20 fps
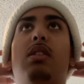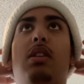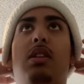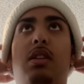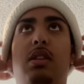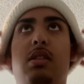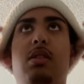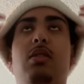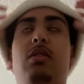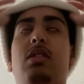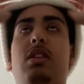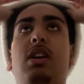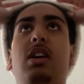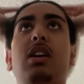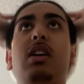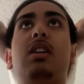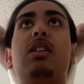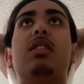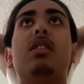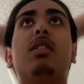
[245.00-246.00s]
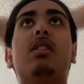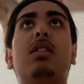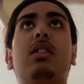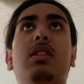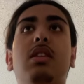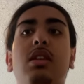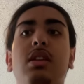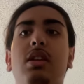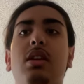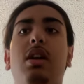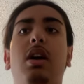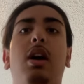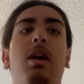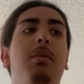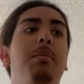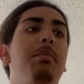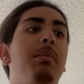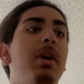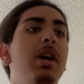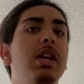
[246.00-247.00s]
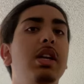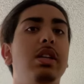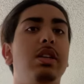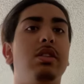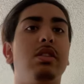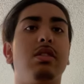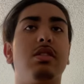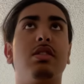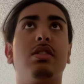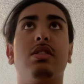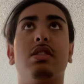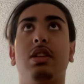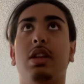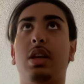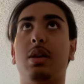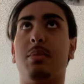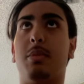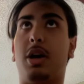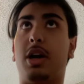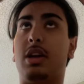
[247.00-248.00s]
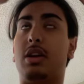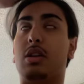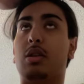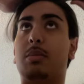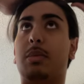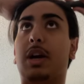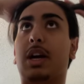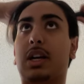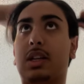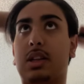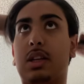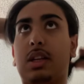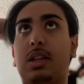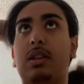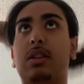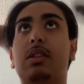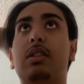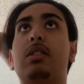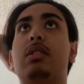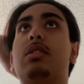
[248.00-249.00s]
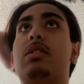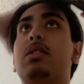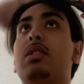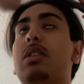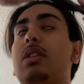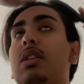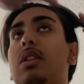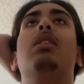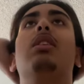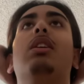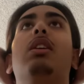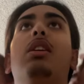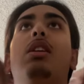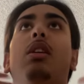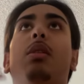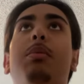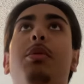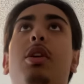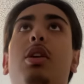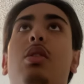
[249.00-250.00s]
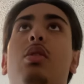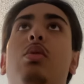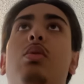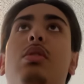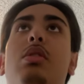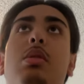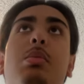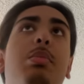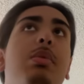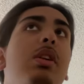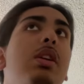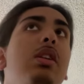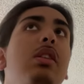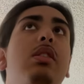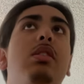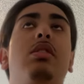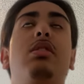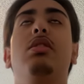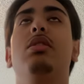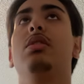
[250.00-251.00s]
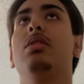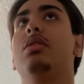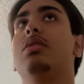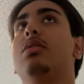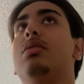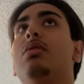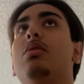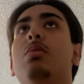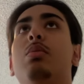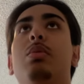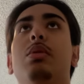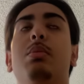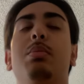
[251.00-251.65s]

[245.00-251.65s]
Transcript: I ain't gonna lie. I might just slick my hair back like this. Yeah, I'm not gonna wear the beanie. That shit looks stupid.